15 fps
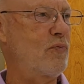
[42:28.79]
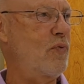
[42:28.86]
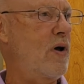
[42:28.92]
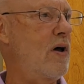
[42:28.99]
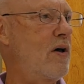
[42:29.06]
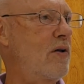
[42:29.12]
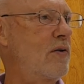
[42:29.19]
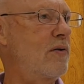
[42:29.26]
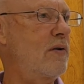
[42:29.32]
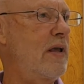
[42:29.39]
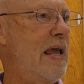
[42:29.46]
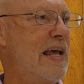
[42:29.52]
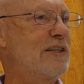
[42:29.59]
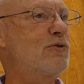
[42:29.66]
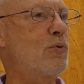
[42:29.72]
Well,
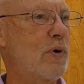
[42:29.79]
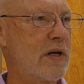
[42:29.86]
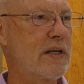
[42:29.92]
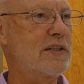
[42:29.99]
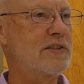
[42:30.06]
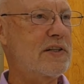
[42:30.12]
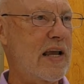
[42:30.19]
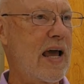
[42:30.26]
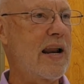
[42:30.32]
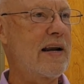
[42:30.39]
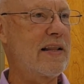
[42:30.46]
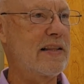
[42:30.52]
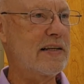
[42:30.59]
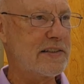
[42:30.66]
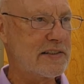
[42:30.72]
Ezra is kind of the